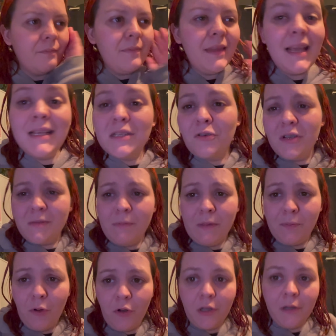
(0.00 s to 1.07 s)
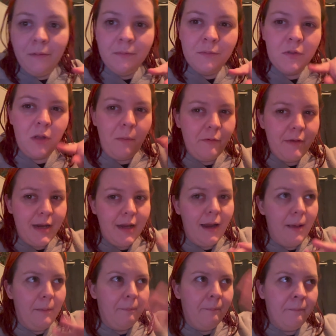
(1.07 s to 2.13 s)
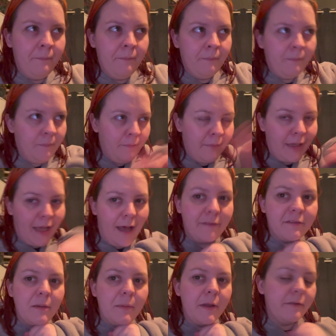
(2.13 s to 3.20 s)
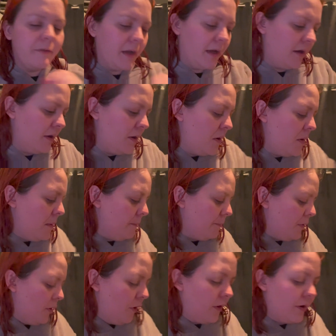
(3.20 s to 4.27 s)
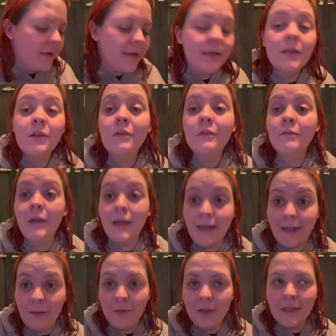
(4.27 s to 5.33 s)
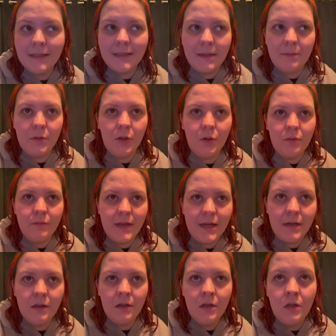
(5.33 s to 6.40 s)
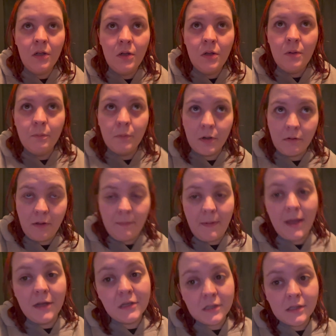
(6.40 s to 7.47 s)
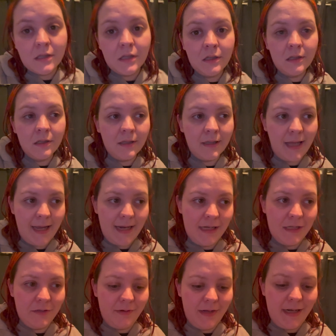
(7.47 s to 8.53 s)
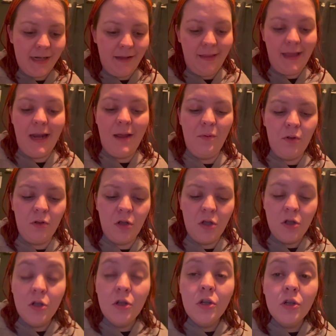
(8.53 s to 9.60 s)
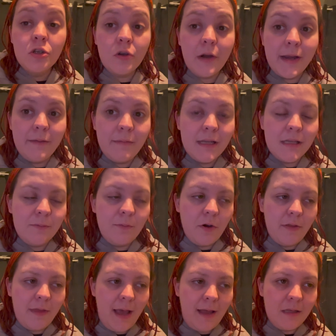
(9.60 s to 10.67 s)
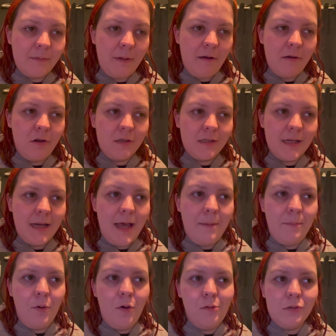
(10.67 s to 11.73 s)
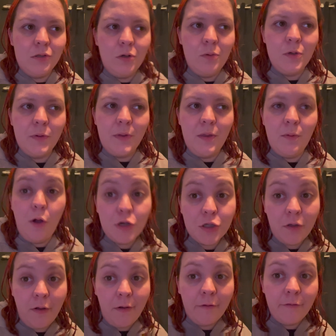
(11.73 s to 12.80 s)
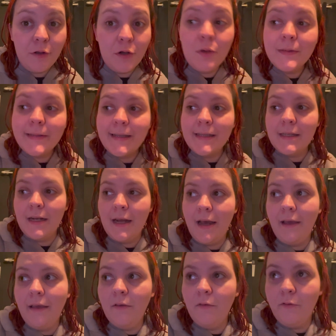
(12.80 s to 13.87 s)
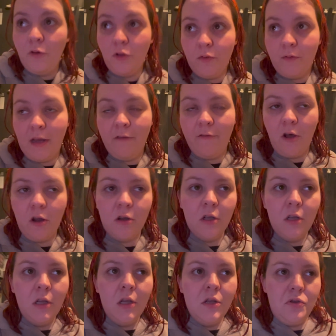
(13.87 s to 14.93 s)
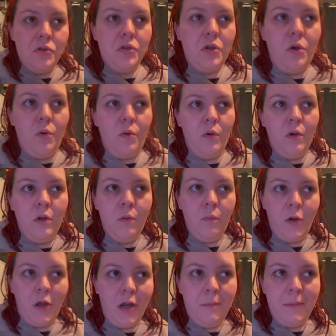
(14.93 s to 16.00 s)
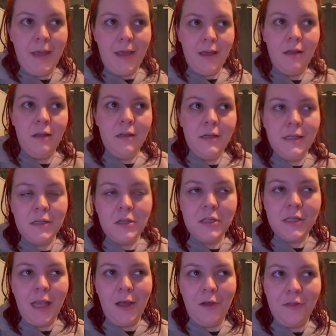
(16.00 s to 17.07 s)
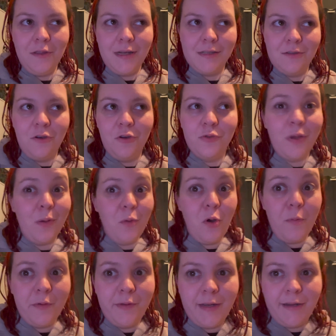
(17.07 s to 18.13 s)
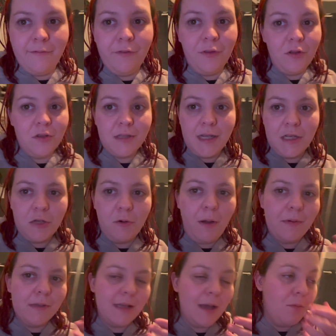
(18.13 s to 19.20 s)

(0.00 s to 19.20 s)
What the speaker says: It's a Christmas book, so I'll be reading it after birthday. But right now, like I said, I'm gonna go and read buddy read pages that I need to read, and then I will try and read some more of The Atlas Paradox today. But also we're doing the watch along for Newsies tonight for the readathon, so we're going to be discussing it on the Discord, so I won't be reading for those like 2 hours that I'm